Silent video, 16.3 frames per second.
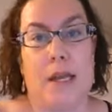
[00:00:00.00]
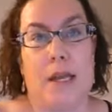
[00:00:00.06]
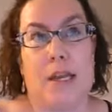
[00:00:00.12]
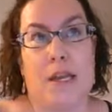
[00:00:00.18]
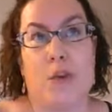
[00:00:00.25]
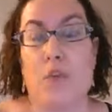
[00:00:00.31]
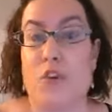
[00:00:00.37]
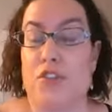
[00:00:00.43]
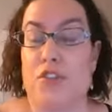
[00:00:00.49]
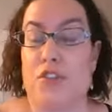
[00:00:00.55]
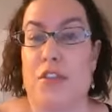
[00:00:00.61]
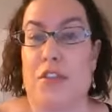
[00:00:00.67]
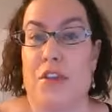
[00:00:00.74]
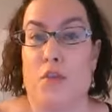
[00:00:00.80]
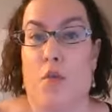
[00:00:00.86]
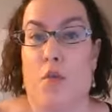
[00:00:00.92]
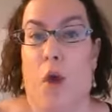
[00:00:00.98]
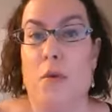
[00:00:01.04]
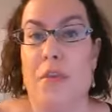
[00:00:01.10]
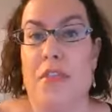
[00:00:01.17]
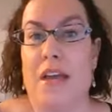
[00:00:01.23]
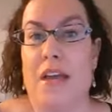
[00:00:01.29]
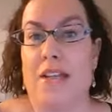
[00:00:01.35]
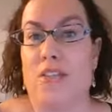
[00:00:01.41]
of course, there's nothing
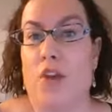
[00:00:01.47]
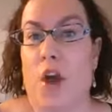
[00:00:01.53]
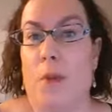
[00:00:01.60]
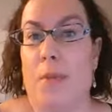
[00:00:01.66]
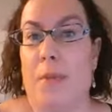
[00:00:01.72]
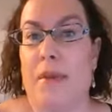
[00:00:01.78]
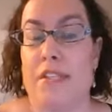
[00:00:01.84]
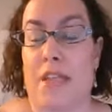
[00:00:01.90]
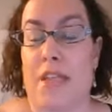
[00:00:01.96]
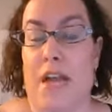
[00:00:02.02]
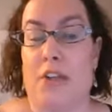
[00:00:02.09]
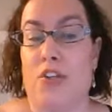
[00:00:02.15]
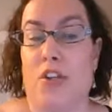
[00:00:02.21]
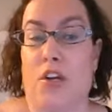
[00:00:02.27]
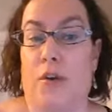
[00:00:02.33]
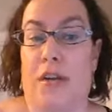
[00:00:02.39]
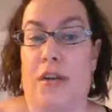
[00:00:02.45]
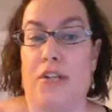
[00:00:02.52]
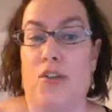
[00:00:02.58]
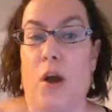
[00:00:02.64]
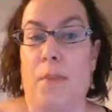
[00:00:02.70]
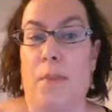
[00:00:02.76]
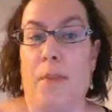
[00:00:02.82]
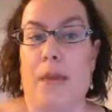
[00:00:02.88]
wrong with that topic. It's actually a great
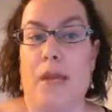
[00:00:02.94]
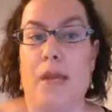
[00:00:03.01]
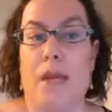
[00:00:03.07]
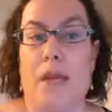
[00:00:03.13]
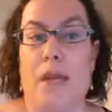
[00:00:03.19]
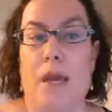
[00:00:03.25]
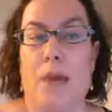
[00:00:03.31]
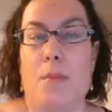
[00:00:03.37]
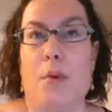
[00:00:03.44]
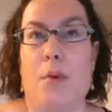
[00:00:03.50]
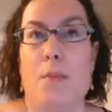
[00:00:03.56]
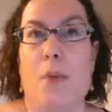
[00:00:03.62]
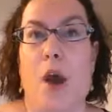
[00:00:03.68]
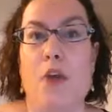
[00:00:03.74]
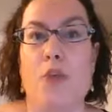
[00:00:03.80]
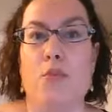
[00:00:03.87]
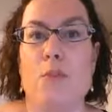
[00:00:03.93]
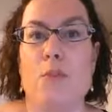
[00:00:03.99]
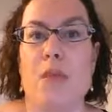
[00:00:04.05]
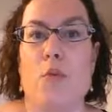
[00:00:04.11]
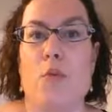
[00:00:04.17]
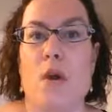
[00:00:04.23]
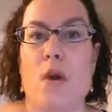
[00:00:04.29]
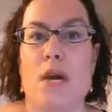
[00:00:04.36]
topic. But what bothered
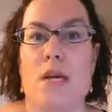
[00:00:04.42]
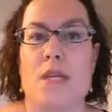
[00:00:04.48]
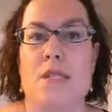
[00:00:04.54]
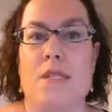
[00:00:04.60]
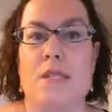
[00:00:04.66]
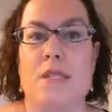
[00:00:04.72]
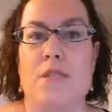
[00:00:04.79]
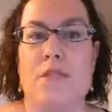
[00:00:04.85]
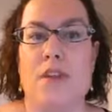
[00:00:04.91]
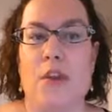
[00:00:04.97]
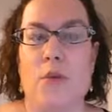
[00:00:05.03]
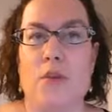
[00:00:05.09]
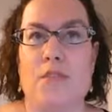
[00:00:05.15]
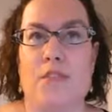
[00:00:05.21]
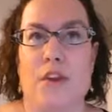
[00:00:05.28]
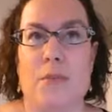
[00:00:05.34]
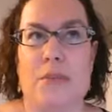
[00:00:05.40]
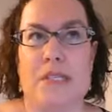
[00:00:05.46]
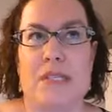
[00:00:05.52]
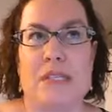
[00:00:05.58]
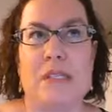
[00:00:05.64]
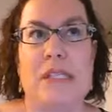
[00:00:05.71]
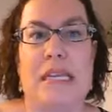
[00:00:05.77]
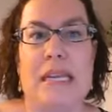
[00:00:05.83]
me was the video was very
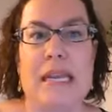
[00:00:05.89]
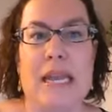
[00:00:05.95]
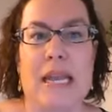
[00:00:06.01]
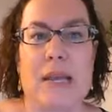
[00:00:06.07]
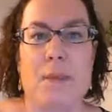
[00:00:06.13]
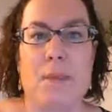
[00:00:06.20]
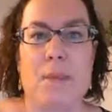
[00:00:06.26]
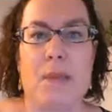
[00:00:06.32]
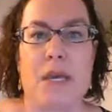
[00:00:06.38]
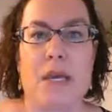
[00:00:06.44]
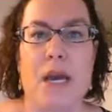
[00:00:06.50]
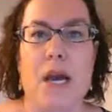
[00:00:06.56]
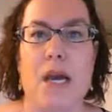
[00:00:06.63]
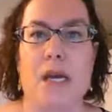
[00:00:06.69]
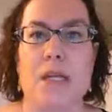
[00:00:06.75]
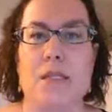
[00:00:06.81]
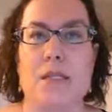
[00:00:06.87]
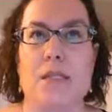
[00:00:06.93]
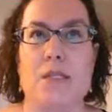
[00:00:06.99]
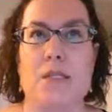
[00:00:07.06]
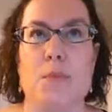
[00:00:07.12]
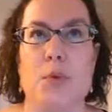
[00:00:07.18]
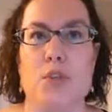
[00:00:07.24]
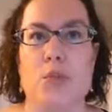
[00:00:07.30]
misleading because
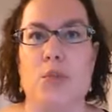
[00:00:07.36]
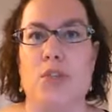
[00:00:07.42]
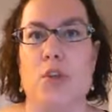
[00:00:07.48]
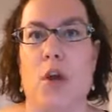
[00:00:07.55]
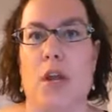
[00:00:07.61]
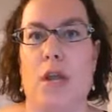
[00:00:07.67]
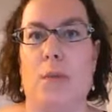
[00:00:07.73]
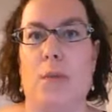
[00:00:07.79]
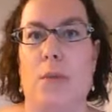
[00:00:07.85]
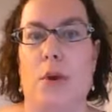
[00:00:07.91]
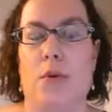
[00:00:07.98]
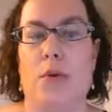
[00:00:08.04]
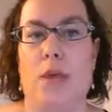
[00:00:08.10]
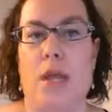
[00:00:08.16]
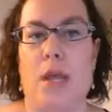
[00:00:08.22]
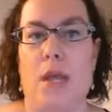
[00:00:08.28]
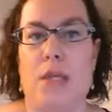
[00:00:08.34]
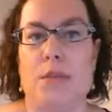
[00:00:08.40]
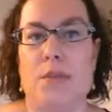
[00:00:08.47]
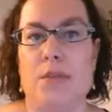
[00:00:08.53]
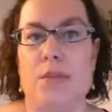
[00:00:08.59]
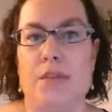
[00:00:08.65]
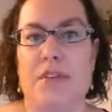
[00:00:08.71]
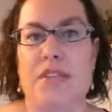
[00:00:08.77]
this person was talking about a
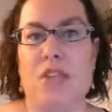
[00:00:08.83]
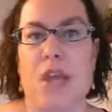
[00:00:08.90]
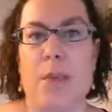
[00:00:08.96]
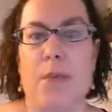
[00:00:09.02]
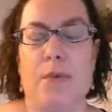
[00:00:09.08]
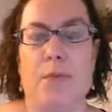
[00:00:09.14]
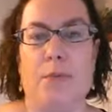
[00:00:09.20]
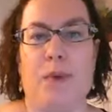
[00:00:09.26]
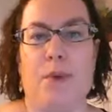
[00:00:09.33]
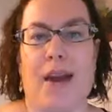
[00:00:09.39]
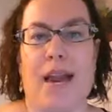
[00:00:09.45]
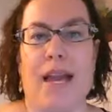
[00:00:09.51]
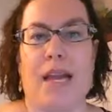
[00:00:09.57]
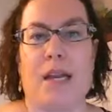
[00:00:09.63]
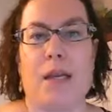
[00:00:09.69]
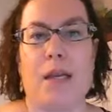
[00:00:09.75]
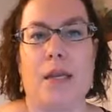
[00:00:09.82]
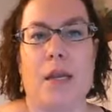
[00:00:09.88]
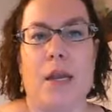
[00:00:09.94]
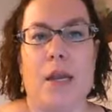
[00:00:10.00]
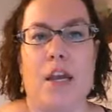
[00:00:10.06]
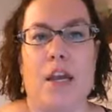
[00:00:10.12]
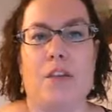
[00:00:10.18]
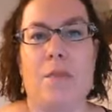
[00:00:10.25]
specific type of brand
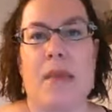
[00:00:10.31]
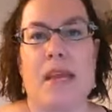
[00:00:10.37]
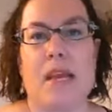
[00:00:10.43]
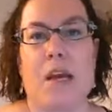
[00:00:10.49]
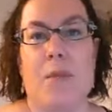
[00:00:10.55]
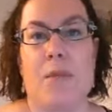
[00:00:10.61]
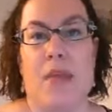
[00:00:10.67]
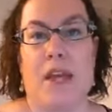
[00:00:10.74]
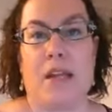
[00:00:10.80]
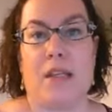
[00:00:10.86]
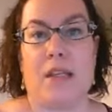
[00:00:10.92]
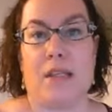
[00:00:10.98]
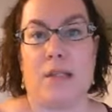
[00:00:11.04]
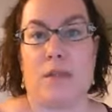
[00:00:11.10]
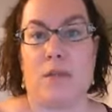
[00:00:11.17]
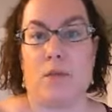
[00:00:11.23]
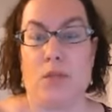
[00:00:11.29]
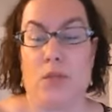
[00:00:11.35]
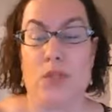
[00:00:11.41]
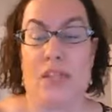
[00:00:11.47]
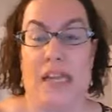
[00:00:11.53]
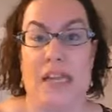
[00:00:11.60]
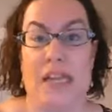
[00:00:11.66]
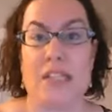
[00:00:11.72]
of makeup that
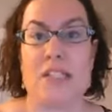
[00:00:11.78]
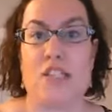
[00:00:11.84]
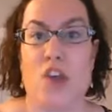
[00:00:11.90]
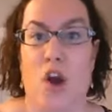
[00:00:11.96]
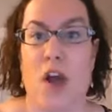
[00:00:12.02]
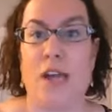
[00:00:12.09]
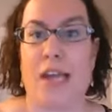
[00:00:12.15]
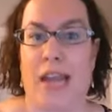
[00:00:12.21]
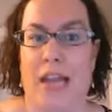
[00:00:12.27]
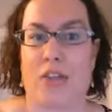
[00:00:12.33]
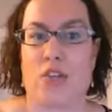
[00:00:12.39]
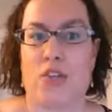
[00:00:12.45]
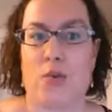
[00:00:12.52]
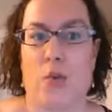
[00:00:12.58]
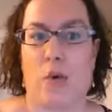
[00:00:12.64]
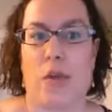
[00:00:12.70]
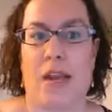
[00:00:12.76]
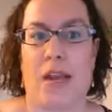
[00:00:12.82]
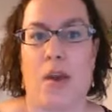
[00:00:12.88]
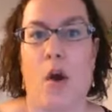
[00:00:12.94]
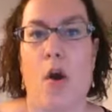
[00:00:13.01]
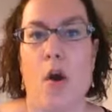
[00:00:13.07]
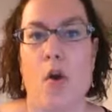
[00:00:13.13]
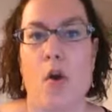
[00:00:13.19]
really is not natural
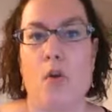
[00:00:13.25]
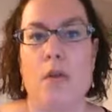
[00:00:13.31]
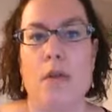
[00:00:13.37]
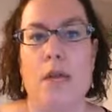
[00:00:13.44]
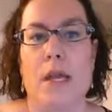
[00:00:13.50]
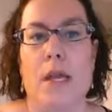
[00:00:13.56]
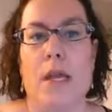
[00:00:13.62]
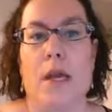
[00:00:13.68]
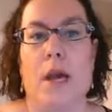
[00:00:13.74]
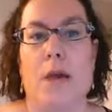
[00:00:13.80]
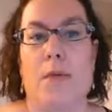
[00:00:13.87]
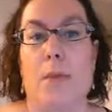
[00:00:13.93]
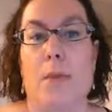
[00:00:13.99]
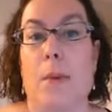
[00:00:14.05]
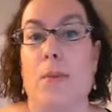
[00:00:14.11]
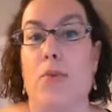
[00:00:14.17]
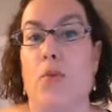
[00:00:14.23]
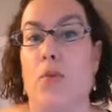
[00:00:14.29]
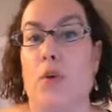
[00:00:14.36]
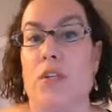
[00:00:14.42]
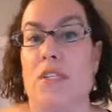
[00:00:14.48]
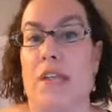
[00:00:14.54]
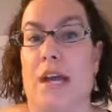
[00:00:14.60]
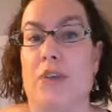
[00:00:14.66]
at all. Remember, the
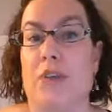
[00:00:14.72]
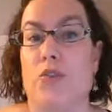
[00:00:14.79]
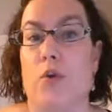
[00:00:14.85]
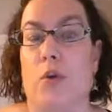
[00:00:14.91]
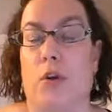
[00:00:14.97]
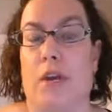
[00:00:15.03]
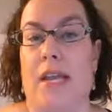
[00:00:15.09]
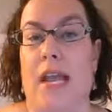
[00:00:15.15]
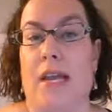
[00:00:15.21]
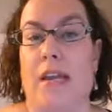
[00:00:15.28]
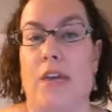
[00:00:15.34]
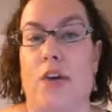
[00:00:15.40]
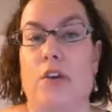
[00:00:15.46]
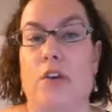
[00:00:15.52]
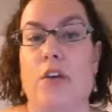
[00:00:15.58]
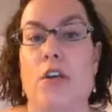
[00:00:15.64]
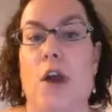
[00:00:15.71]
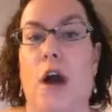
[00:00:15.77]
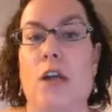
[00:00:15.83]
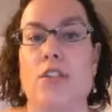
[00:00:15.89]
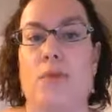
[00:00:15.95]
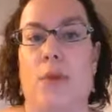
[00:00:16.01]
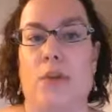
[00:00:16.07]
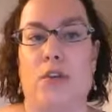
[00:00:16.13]
words natural or organic are
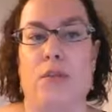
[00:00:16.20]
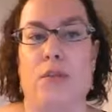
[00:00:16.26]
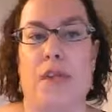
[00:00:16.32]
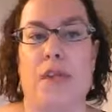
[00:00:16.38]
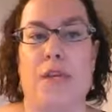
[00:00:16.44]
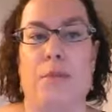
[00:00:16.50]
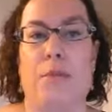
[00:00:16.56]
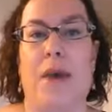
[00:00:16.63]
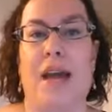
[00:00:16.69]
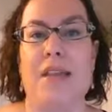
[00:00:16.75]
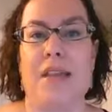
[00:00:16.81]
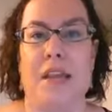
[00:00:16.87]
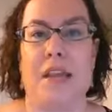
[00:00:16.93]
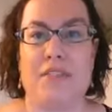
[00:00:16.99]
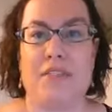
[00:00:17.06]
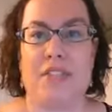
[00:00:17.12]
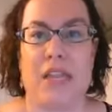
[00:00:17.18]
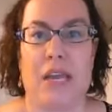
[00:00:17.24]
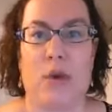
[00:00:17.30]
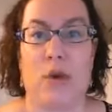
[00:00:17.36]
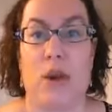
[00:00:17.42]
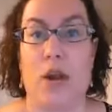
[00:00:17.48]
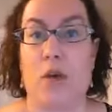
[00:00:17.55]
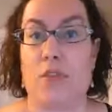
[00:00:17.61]
not regulated by the
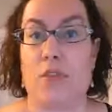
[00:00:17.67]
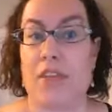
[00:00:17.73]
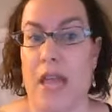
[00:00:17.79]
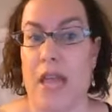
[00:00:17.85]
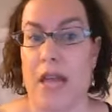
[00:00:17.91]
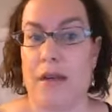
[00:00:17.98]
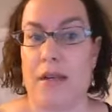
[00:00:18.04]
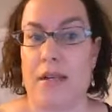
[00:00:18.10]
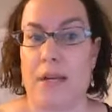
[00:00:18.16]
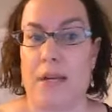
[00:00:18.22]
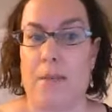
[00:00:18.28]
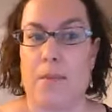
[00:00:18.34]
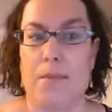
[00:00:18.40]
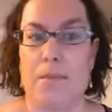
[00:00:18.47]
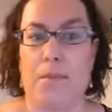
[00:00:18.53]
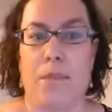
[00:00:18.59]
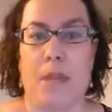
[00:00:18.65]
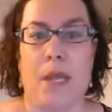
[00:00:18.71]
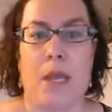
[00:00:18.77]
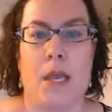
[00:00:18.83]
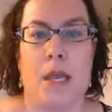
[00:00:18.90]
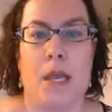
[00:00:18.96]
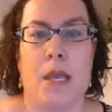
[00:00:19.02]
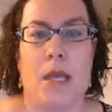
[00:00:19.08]
FDA or Health Canada.
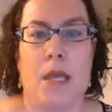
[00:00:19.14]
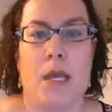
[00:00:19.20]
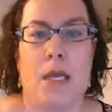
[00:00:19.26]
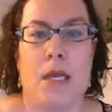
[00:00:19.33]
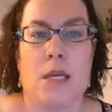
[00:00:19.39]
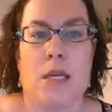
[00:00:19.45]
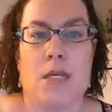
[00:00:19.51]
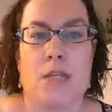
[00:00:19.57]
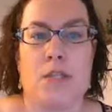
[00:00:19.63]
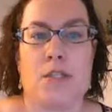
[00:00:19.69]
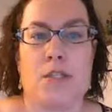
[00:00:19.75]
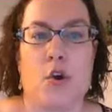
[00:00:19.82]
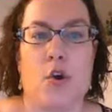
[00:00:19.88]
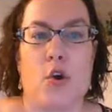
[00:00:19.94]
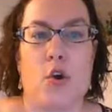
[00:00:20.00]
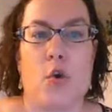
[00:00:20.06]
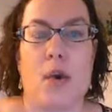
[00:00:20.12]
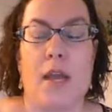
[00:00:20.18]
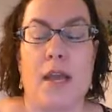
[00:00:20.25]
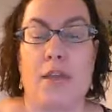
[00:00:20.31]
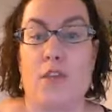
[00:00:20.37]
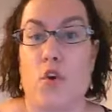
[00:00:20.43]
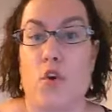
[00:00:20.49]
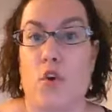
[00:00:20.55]
So,
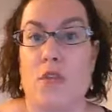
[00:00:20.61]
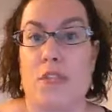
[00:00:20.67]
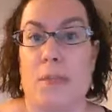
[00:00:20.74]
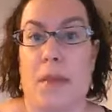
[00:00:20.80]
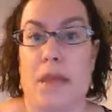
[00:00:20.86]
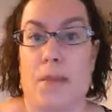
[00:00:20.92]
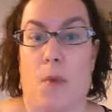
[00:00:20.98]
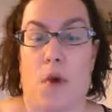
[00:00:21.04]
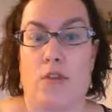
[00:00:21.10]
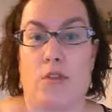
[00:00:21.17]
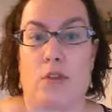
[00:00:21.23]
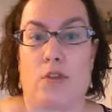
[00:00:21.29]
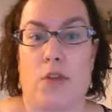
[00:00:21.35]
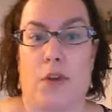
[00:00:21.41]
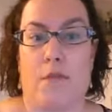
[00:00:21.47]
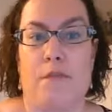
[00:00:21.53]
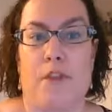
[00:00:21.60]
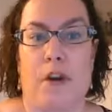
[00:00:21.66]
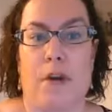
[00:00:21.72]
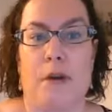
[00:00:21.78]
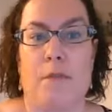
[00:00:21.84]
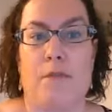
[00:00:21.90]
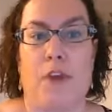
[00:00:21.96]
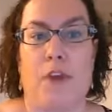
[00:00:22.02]
and of course, the makeup also is not
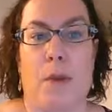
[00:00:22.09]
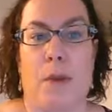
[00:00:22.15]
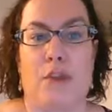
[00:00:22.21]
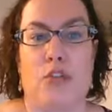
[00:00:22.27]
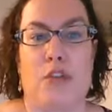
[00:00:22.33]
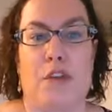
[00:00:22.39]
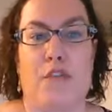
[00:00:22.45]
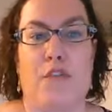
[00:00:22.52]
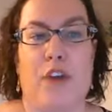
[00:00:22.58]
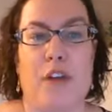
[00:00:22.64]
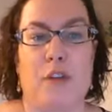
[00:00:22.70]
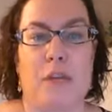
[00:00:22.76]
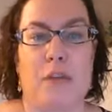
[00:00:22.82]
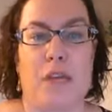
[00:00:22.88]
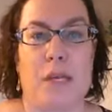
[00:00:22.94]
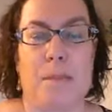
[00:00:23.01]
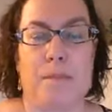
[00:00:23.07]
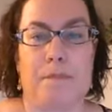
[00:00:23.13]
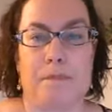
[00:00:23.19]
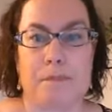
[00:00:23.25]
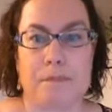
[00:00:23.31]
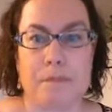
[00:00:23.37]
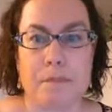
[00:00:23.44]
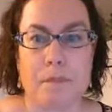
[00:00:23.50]
environmentally friendly.
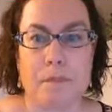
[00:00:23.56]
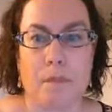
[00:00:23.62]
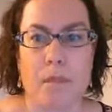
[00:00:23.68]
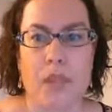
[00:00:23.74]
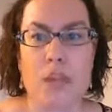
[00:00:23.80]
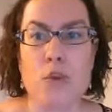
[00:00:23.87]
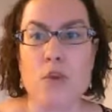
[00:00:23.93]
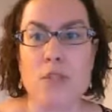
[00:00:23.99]
Of course,